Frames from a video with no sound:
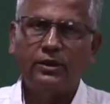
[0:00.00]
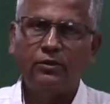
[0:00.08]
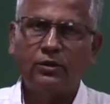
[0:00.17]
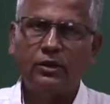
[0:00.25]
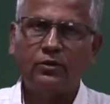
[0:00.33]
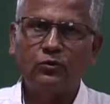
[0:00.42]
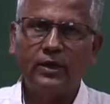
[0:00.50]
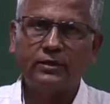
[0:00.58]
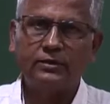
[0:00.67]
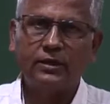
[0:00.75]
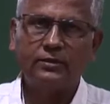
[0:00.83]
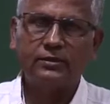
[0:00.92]
In order to
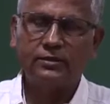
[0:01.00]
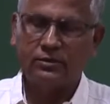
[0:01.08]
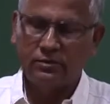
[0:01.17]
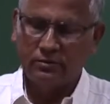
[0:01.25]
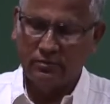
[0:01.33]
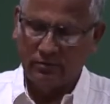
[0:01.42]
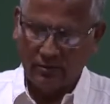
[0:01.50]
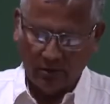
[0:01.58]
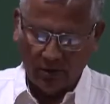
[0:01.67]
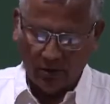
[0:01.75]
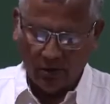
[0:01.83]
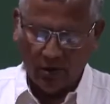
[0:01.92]
adjust
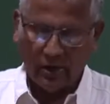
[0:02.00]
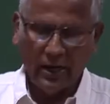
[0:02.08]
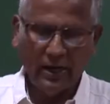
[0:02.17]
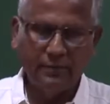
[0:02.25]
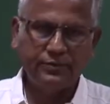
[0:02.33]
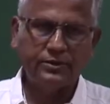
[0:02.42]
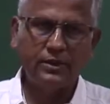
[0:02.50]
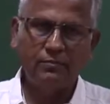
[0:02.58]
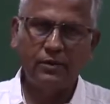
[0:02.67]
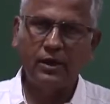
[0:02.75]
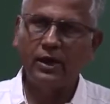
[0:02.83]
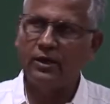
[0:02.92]
or have
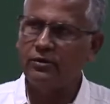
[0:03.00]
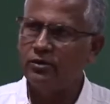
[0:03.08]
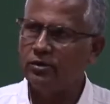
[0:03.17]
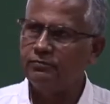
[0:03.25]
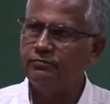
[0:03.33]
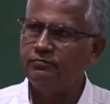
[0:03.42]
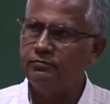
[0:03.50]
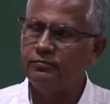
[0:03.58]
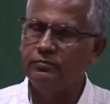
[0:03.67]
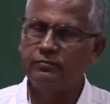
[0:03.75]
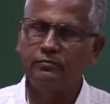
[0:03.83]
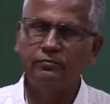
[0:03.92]
some kind of
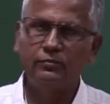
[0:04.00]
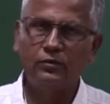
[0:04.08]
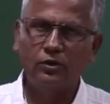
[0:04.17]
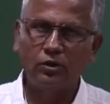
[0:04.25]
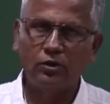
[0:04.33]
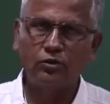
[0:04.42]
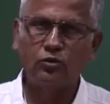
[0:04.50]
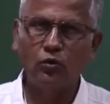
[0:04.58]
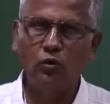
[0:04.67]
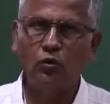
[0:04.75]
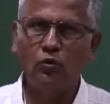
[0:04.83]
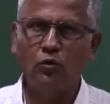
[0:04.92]

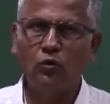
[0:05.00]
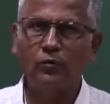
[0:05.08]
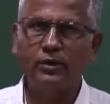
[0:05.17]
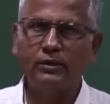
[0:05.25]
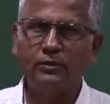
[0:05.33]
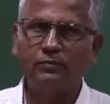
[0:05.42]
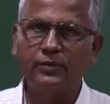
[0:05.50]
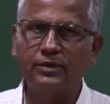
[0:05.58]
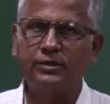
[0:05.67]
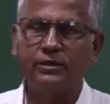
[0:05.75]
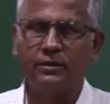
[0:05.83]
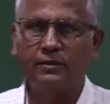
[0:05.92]
control over the
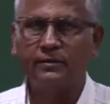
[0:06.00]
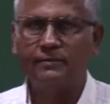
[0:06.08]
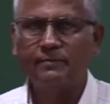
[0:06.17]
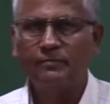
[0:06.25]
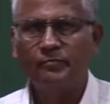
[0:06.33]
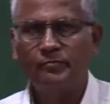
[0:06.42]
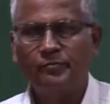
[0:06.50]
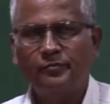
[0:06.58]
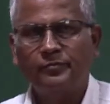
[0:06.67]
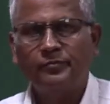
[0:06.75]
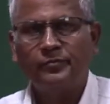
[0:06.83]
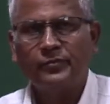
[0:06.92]
pressure
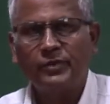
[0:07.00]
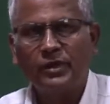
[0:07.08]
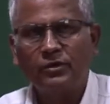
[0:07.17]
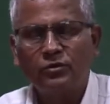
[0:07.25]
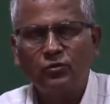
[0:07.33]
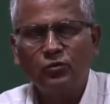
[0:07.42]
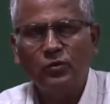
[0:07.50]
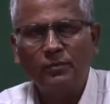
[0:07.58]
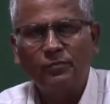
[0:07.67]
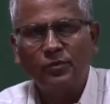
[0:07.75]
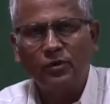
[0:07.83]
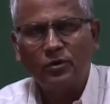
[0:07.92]
that the two
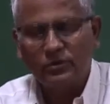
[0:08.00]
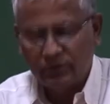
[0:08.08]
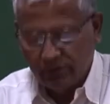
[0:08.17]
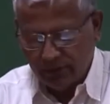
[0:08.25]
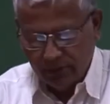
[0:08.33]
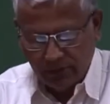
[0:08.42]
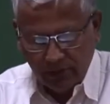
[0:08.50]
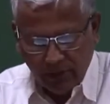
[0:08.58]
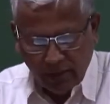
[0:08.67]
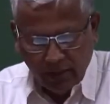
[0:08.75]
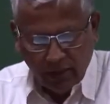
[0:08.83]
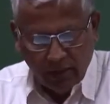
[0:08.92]
aprons
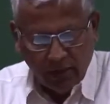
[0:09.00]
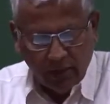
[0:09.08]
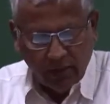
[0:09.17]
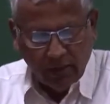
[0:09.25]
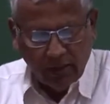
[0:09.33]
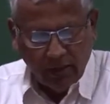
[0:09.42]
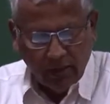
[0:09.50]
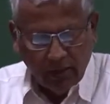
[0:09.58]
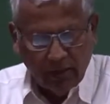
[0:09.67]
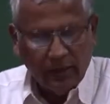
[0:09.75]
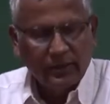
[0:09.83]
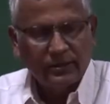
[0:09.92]

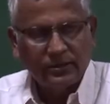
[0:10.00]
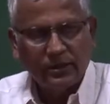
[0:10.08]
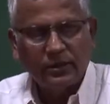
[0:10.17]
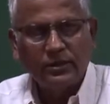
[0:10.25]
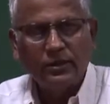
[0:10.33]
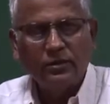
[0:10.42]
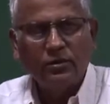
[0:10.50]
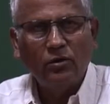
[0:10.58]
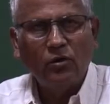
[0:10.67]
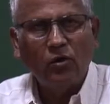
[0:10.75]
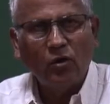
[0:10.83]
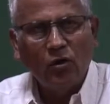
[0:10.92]
are exerting
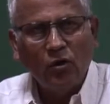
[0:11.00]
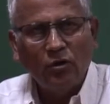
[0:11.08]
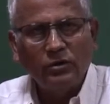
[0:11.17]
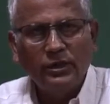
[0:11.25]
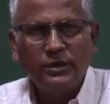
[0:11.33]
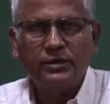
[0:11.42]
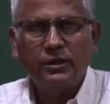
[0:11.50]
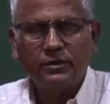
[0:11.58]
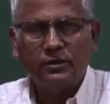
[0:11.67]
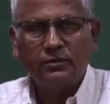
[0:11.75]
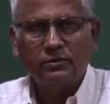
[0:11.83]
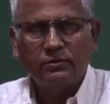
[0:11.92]
on each
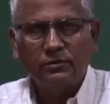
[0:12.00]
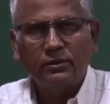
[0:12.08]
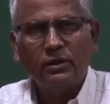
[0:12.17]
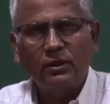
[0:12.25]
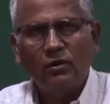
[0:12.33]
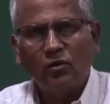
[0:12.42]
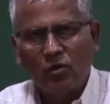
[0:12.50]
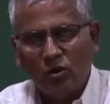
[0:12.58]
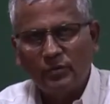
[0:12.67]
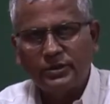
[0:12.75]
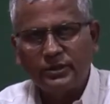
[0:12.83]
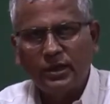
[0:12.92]
other
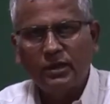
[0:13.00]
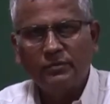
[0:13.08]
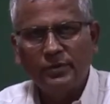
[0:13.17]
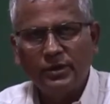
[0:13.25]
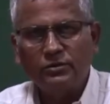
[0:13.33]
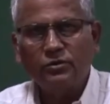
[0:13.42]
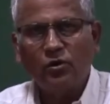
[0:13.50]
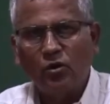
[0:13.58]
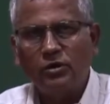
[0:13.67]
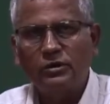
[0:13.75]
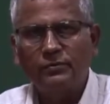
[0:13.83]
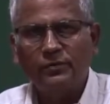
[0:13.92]
or basically means
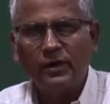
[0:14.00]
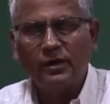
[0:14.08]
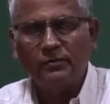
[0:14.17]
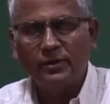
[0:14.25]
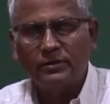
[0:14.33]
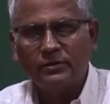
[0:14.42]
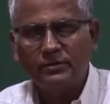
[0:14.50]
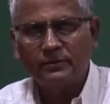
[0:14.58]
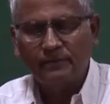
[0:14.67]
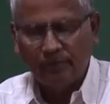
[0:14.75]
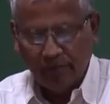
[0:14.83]
on the fibers